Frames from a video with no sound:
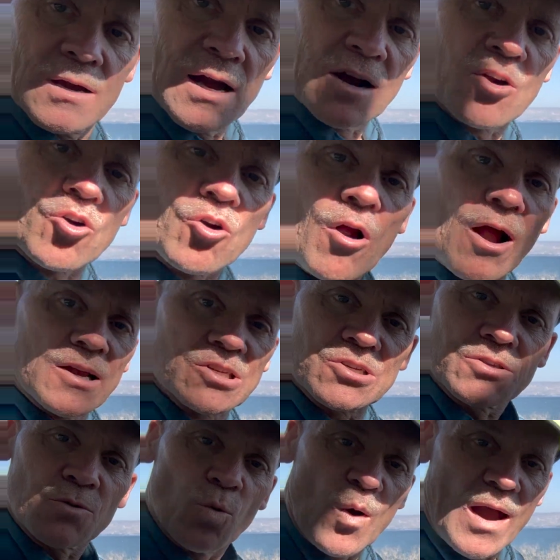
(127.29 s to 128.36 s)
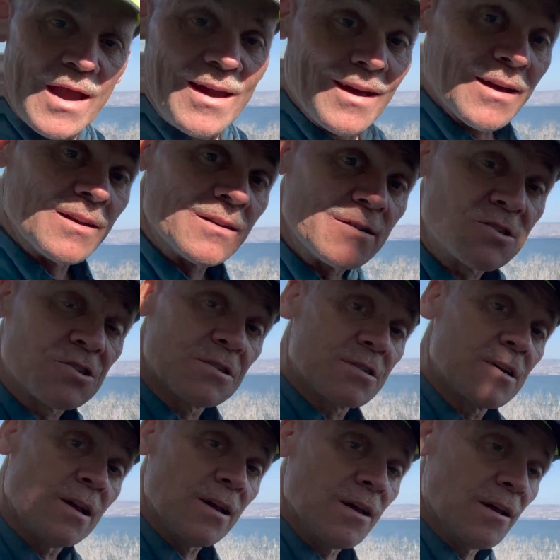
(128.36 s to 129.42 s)
across the way and
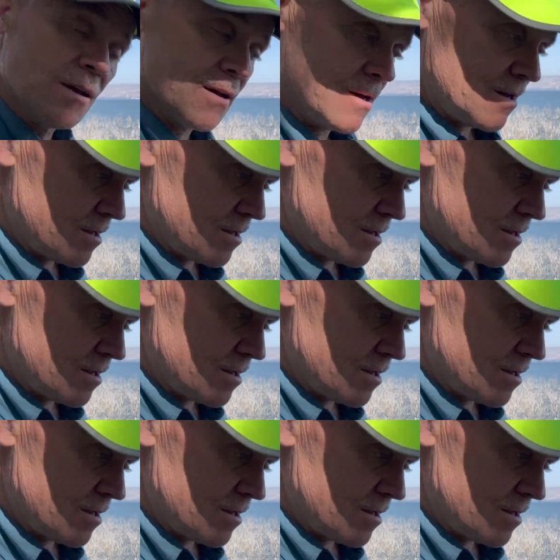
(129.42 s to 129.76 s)
see